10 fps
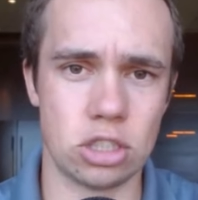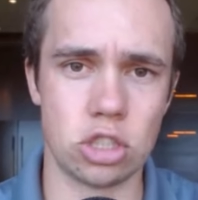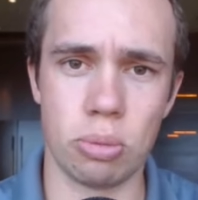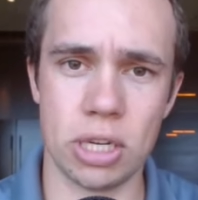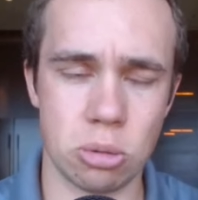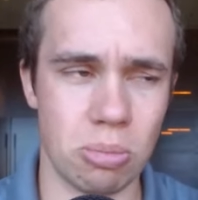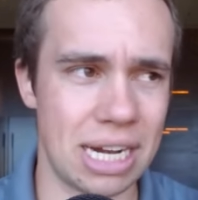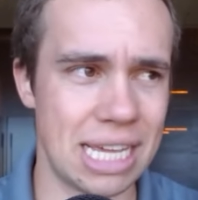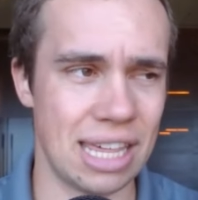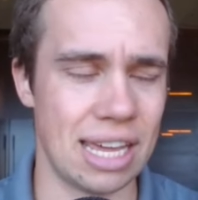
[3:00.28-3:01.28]
so much
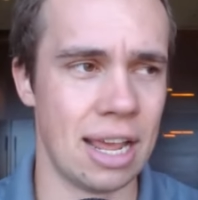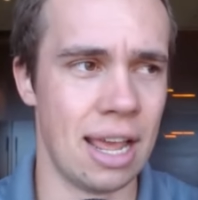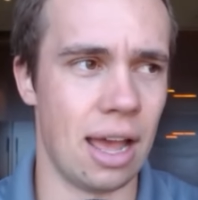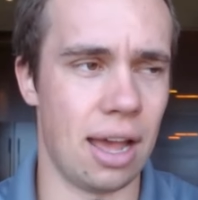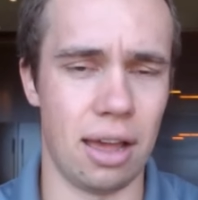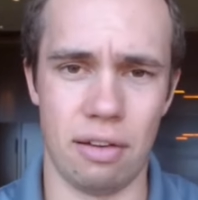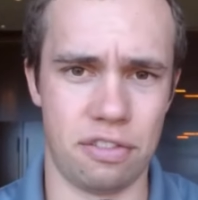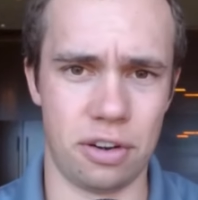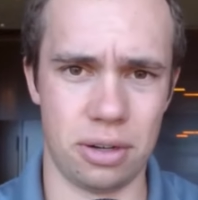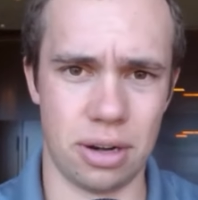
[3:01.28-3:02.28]
money that uh,
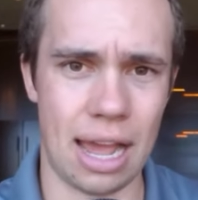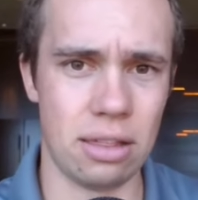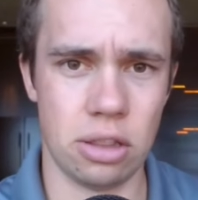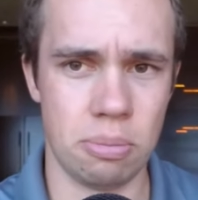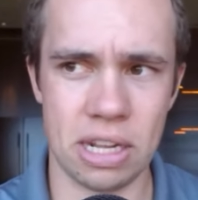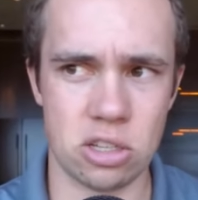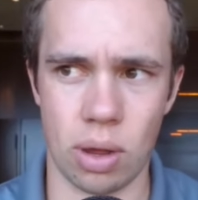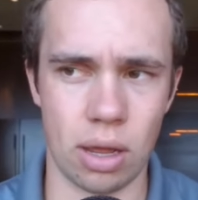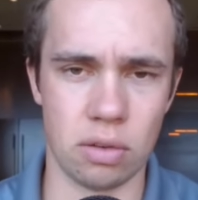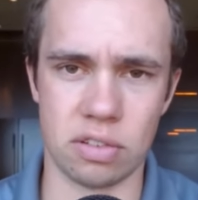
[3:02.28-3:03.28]
for either the Big
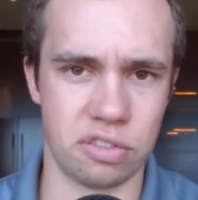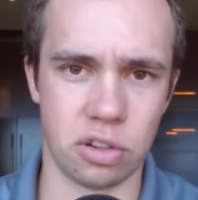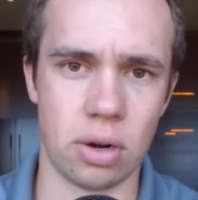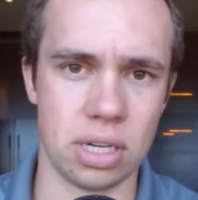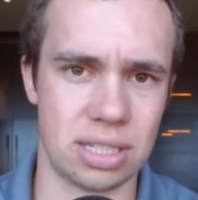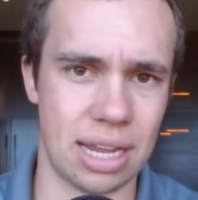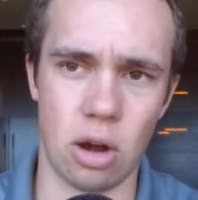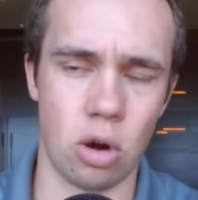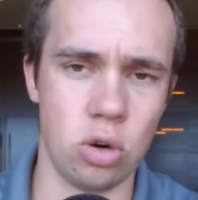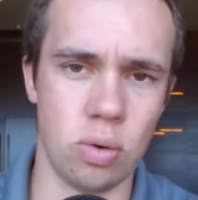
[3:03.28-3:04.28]
twelve or Florida State
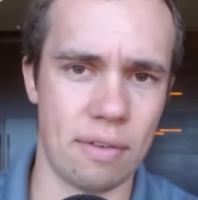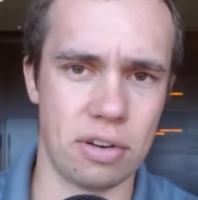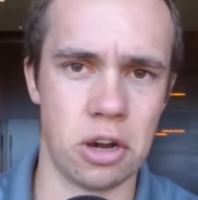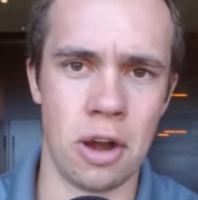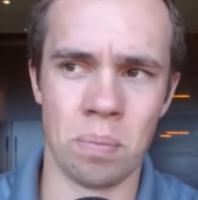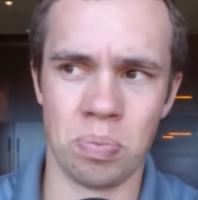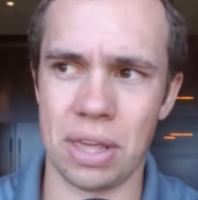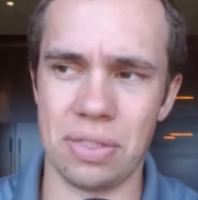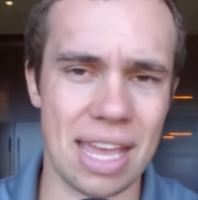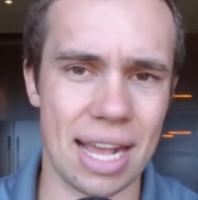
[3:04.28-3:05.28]
or whoever,
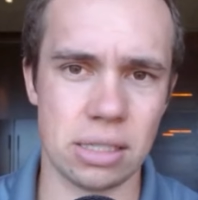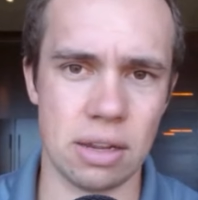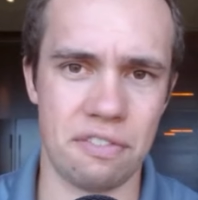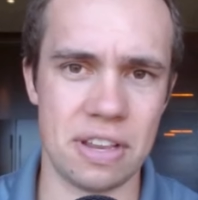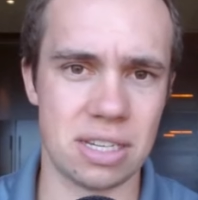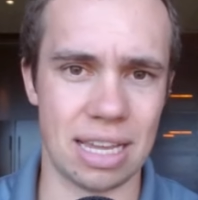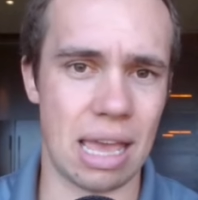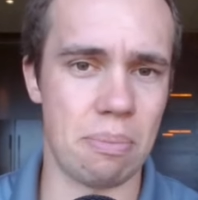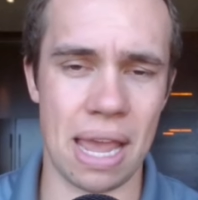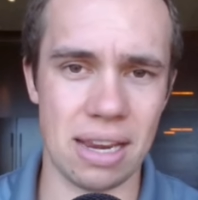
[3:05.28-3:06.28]
that the exit fees that
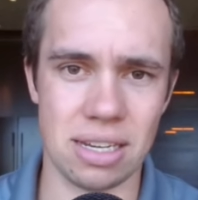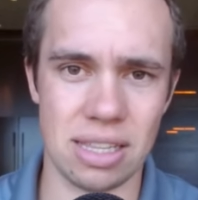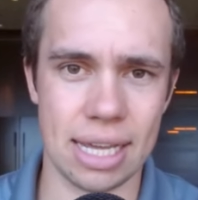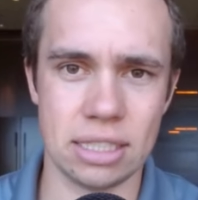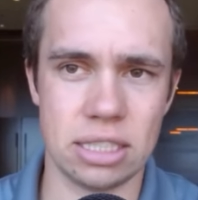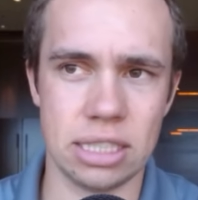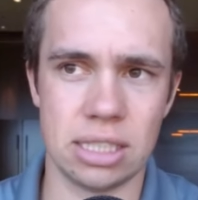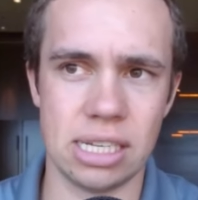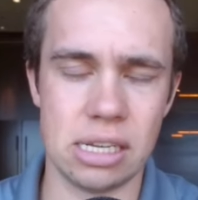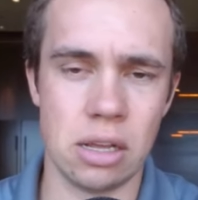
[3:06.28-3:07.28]
get paid to the A C
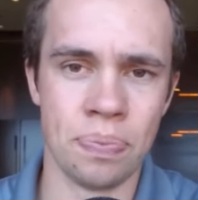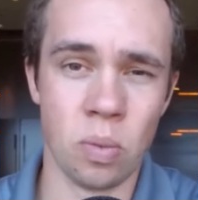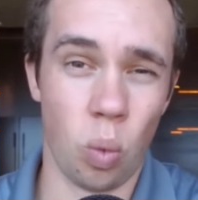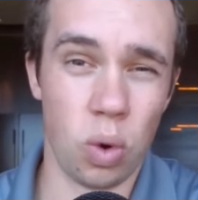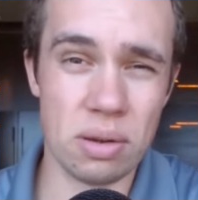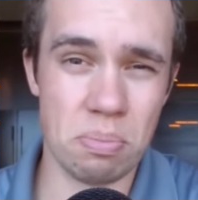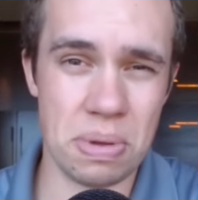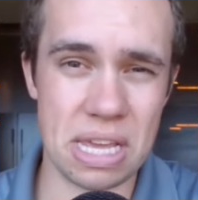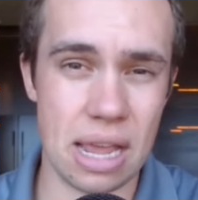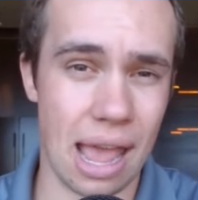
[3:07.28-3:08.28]
C wouldn't
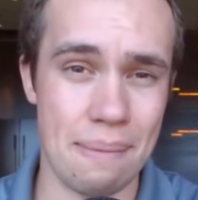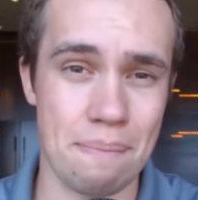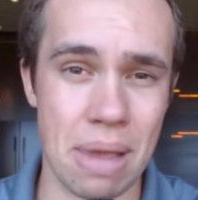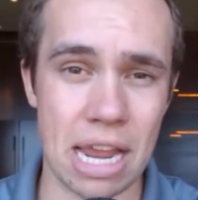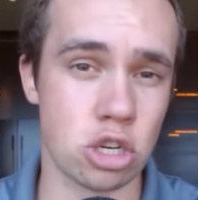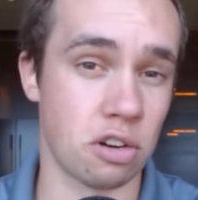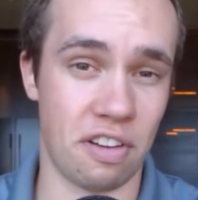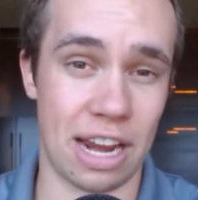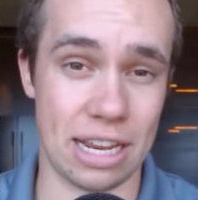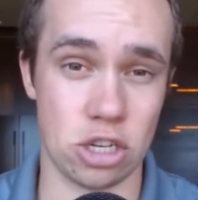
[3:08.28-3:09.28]
be a major
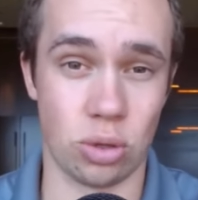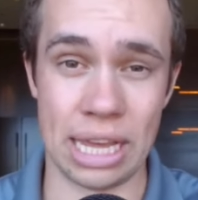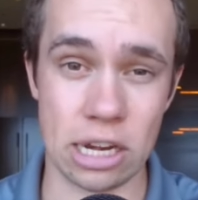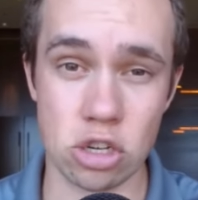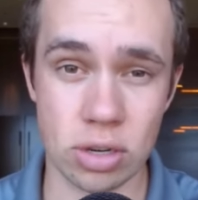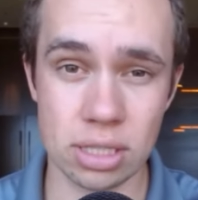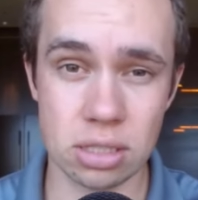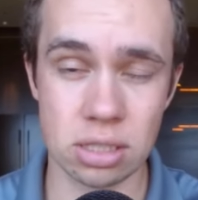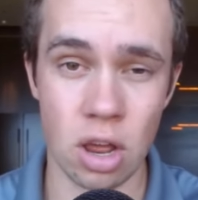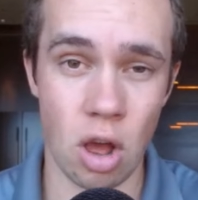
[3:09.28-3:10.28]
financial
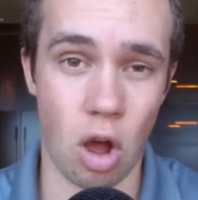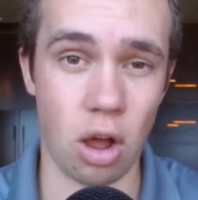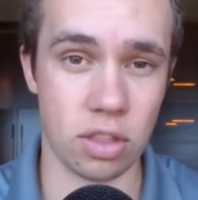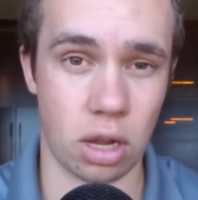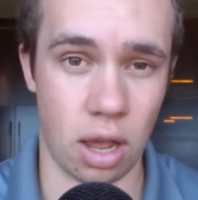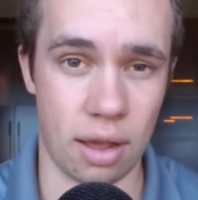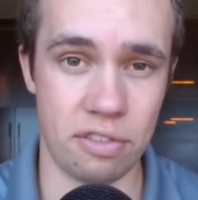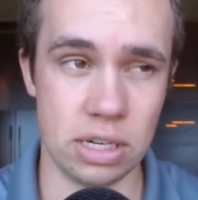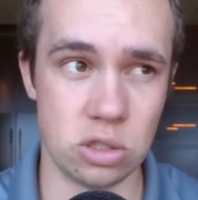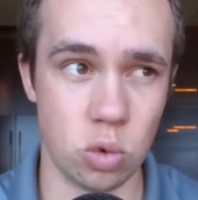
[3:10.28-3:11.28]
hindrance on the
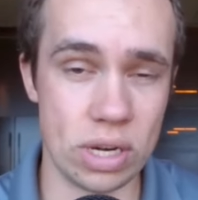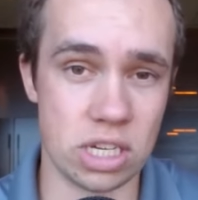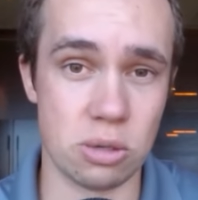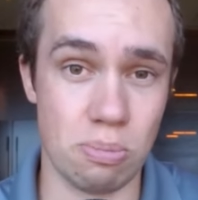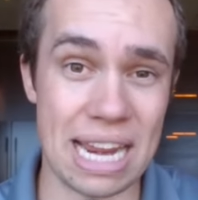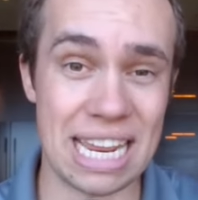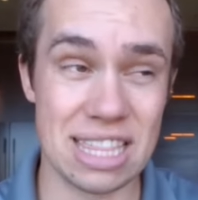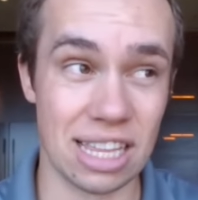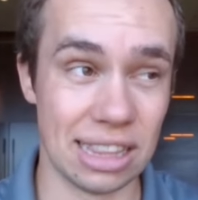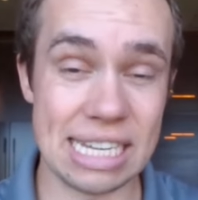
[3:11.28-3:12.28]
conference, which is
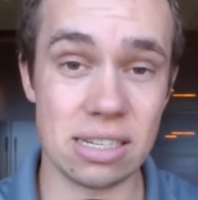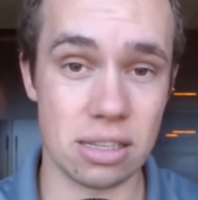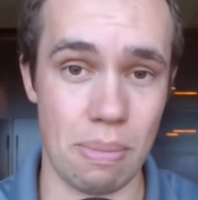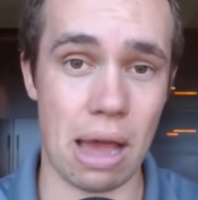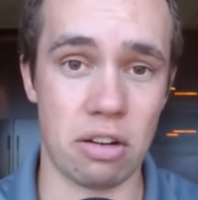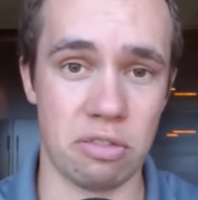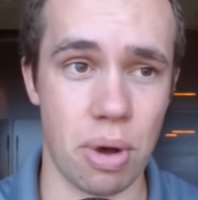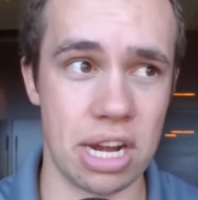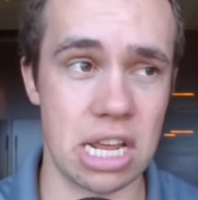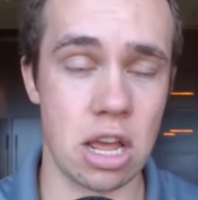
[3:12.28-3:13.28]
making the least amount of
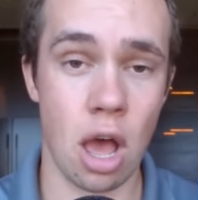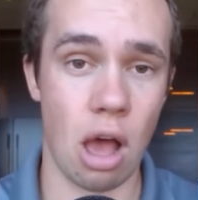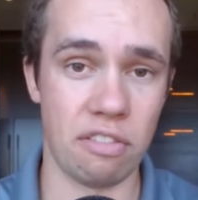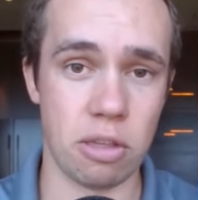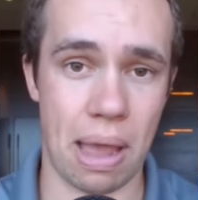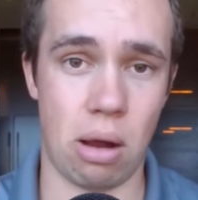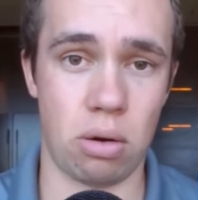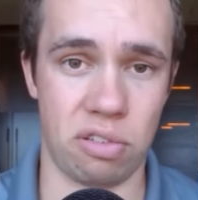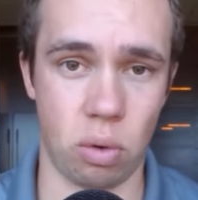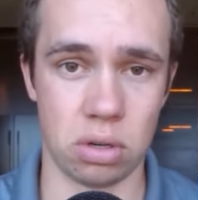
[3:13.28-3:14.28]
money of the
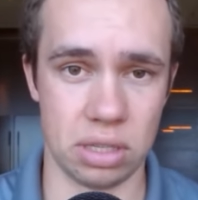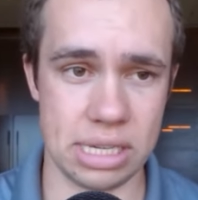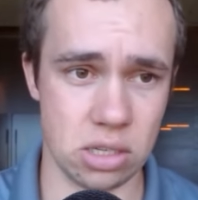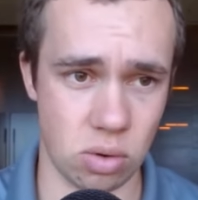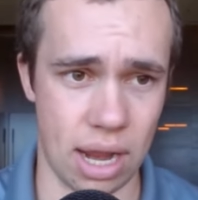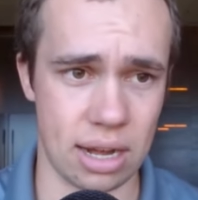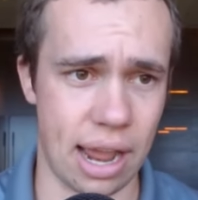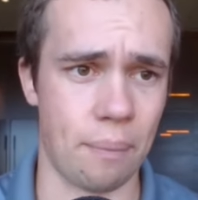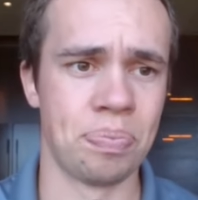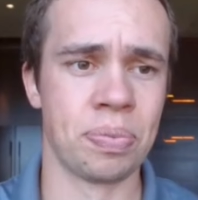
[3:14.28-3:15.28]
Power Four leagues right now.